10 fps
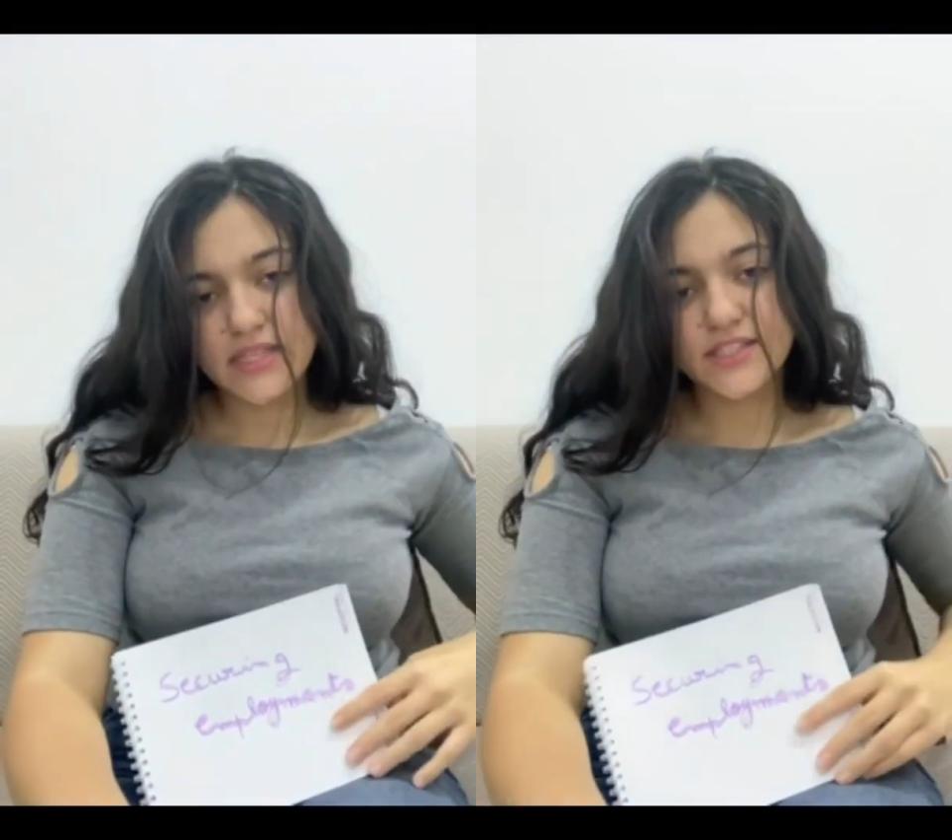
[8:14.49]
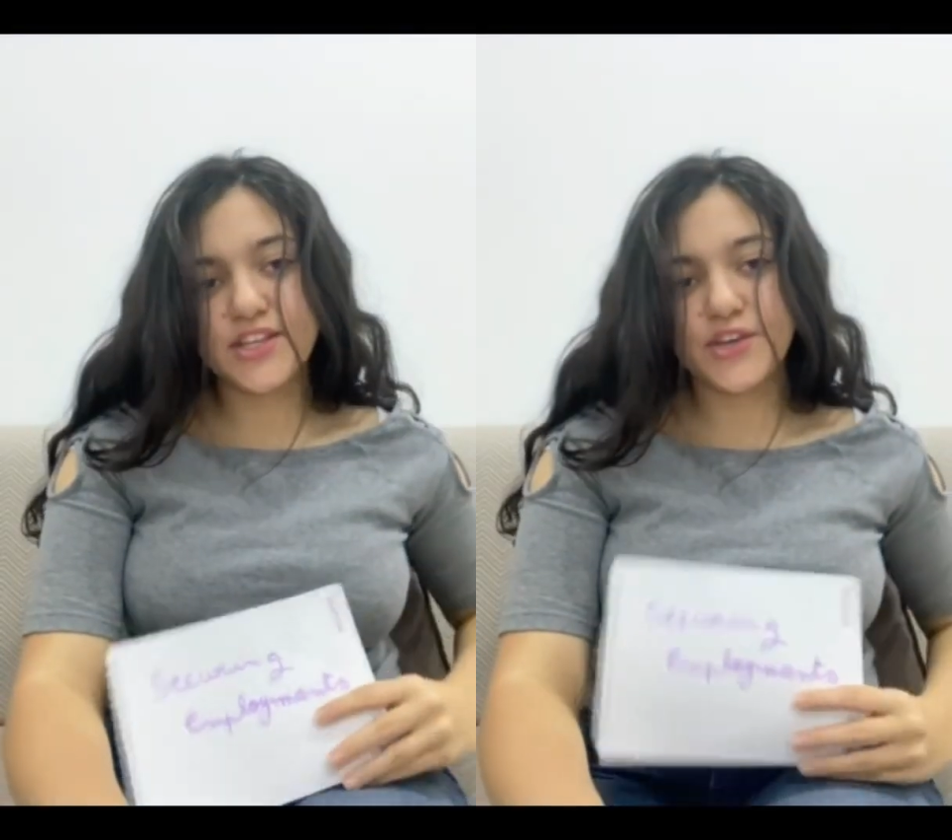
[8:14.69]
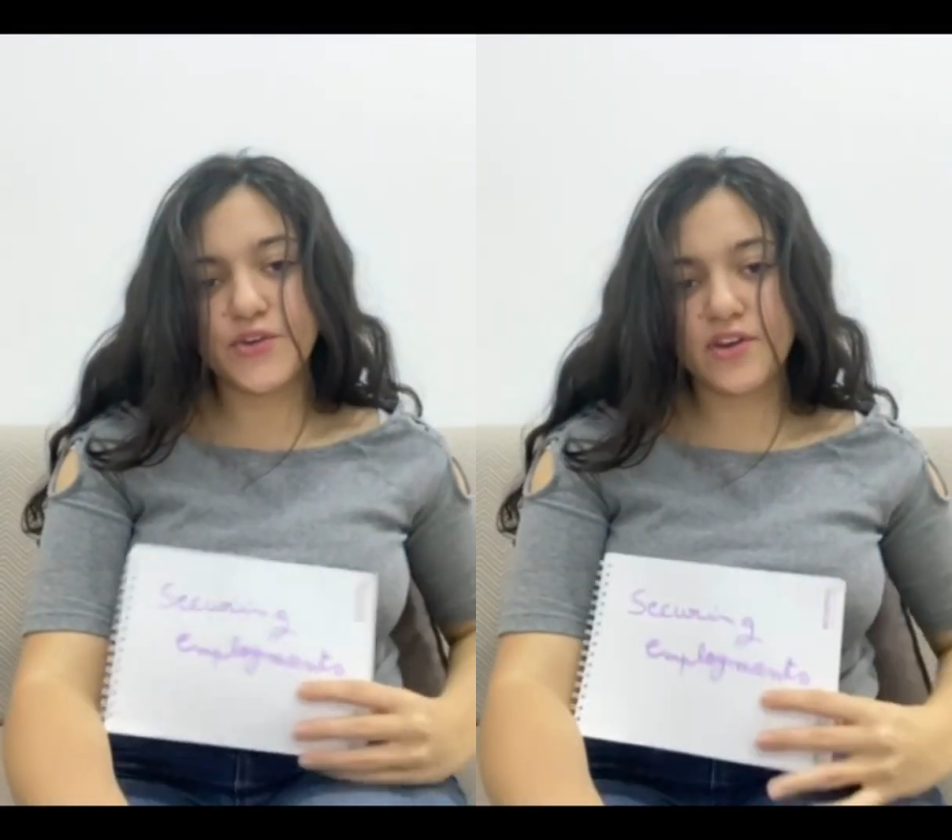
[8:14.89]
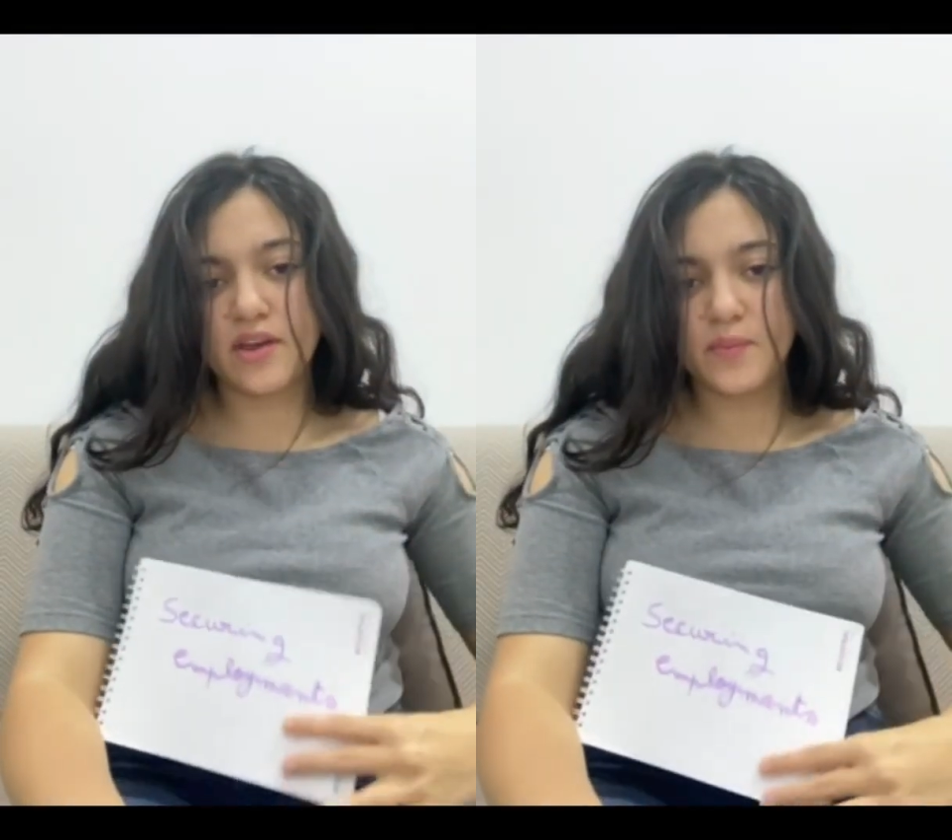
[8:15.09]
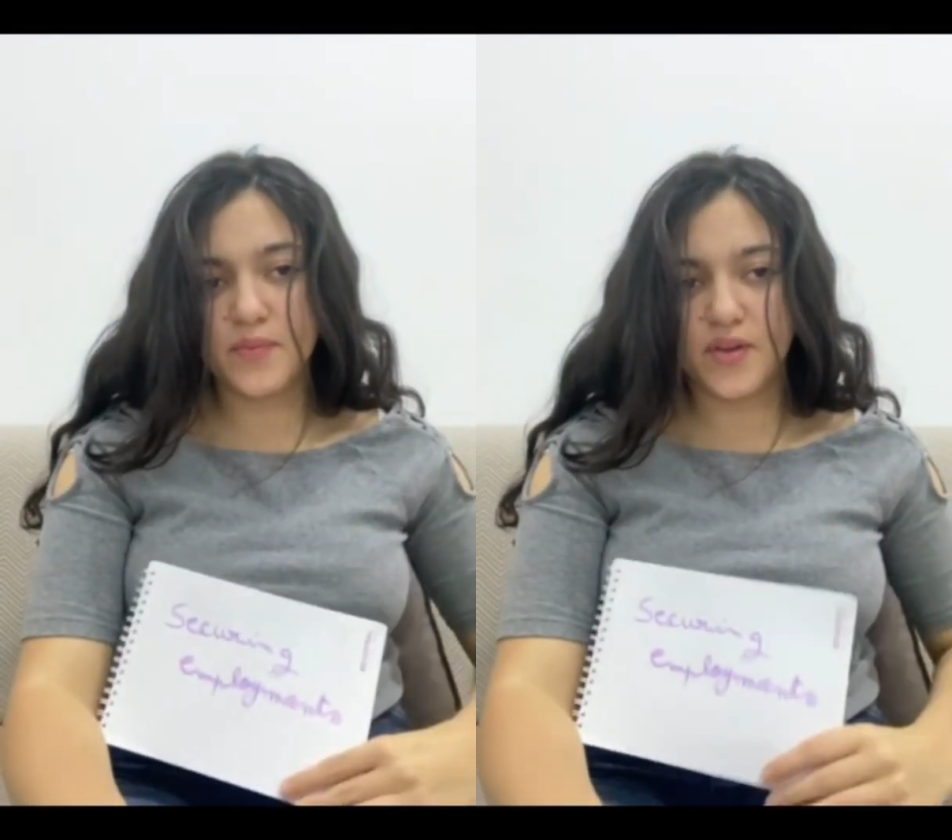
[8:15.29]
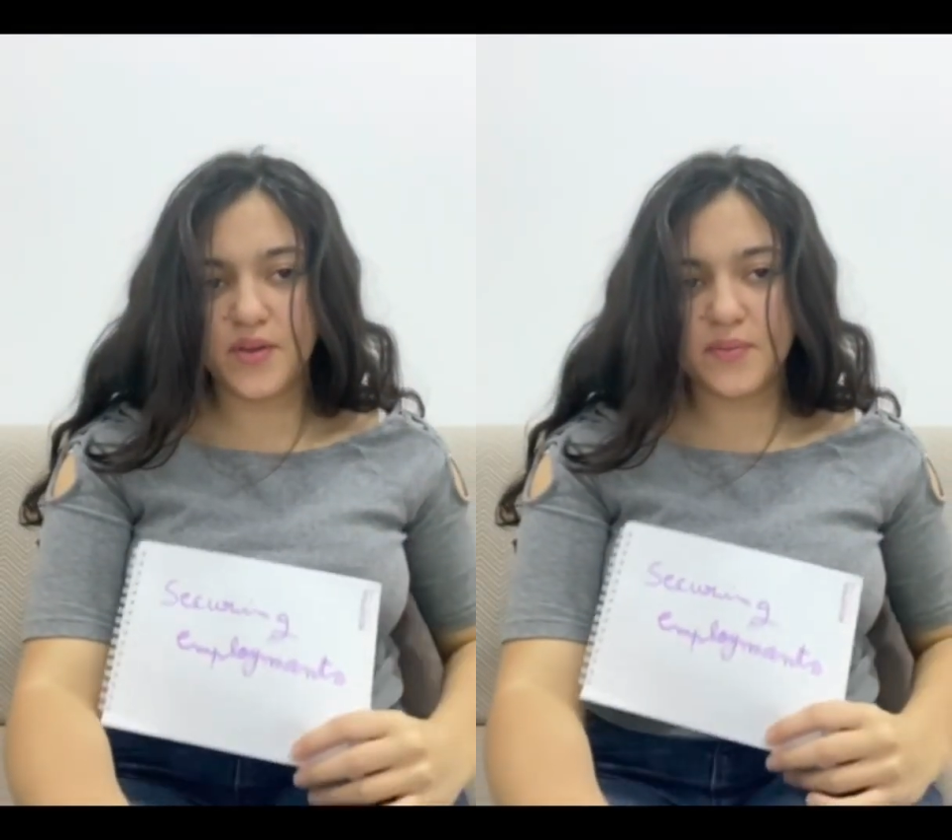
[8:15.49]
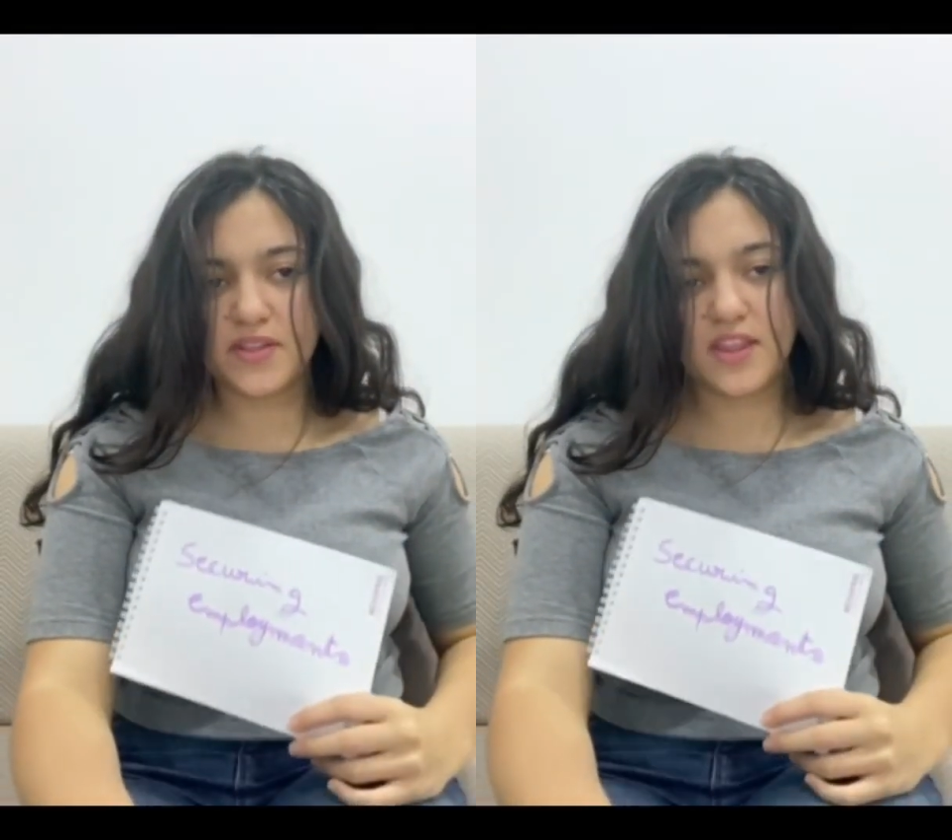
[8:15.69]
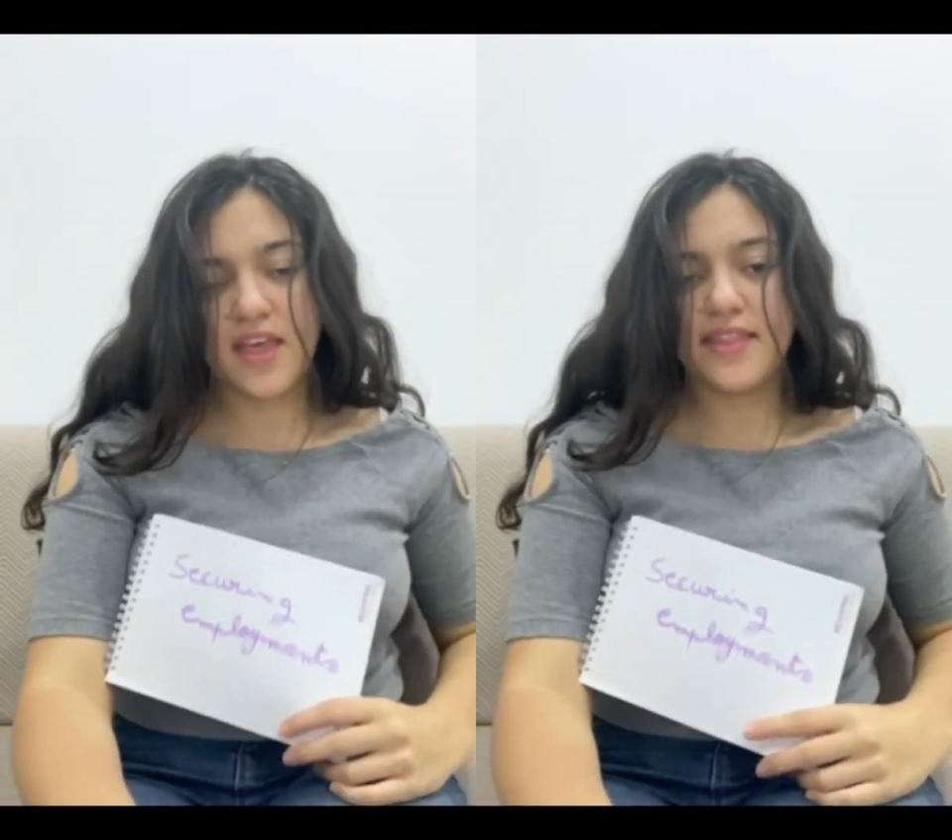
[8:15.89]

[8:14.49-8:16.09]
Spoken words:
Securing employment.